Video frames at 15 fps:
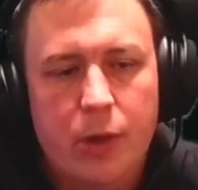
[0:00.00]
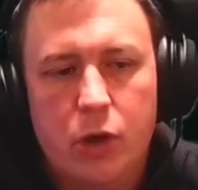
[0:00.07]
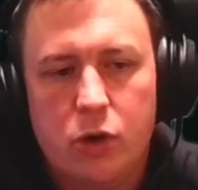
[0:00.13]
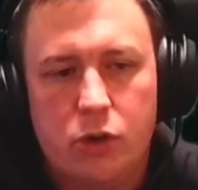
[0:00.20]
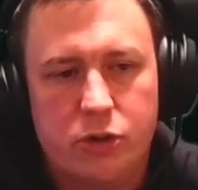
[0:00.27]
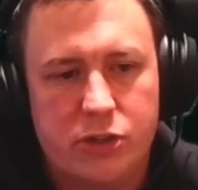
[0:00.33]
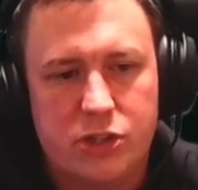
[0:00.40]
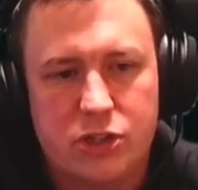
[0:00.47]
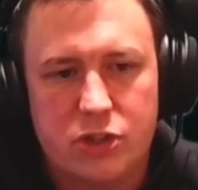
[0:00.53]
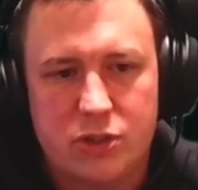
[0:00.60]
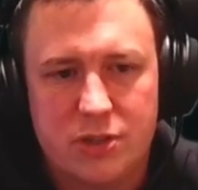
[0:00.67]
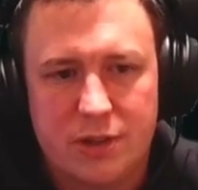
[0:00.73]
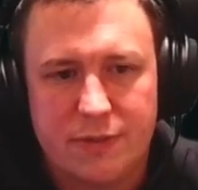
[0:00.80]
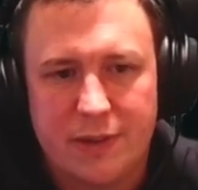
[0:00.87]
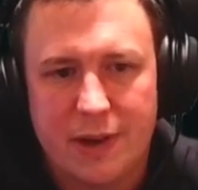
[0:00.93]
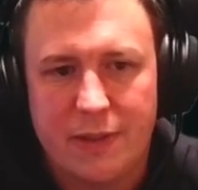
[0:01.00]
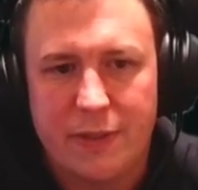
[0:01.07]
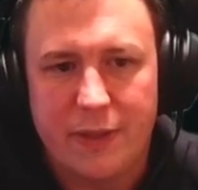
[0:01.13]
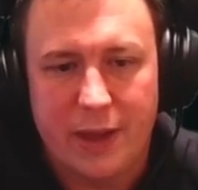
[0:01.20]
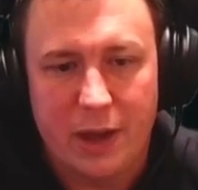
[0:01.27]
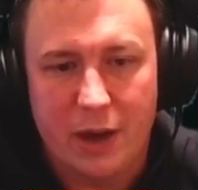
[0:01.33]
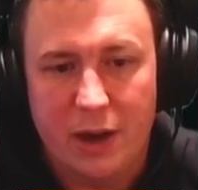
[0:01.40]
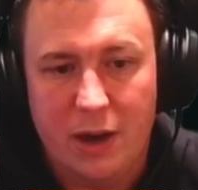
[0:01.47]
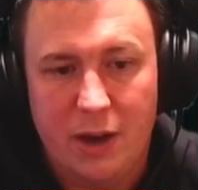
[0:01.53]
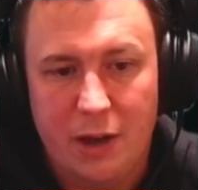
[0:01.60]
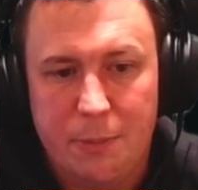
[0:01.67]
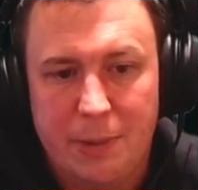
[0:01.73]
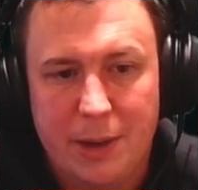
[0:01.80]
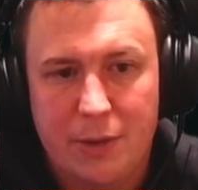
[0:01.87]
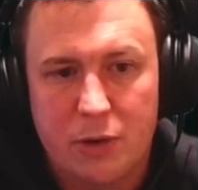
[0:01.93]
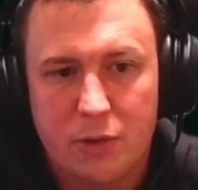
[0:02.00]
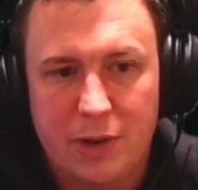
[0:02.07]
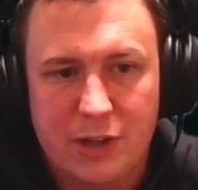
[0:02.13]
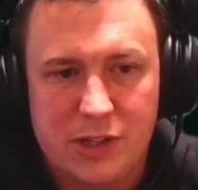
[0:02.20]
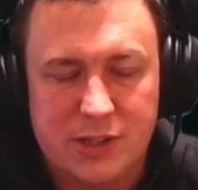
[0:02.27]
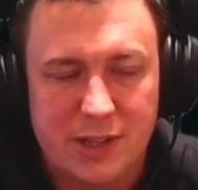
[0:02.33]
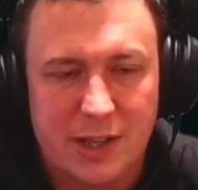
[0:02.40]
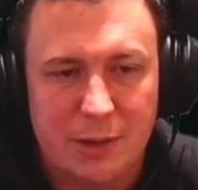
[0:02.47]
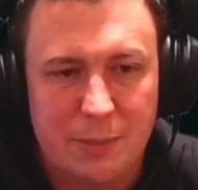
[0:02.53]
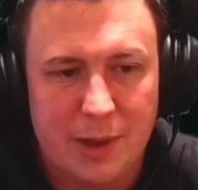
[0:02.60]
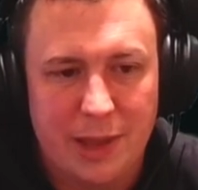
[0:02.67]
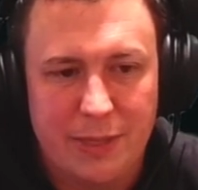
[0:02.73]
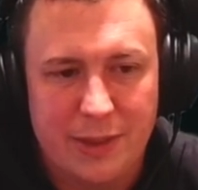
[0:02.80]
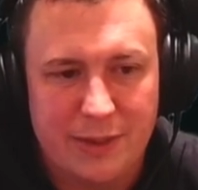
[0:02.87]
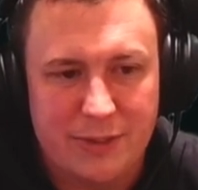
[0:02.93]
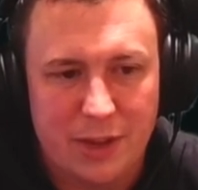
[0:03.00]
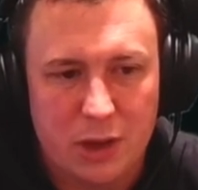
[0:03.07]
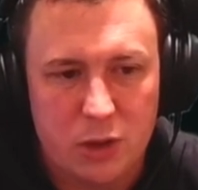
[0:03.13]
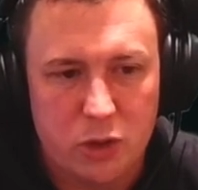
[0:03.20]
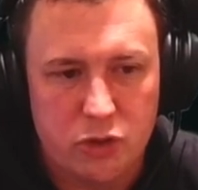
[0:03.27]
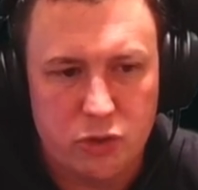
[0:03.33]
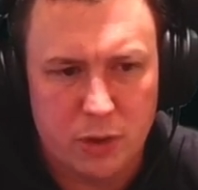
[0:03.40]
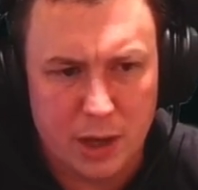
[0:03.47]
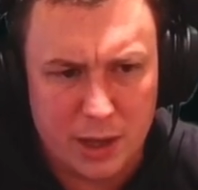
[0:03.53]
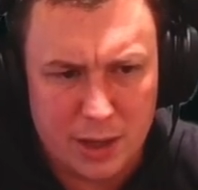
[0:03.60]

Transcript: or just due to the fact that they are high power creatures anyway, things like Goddric,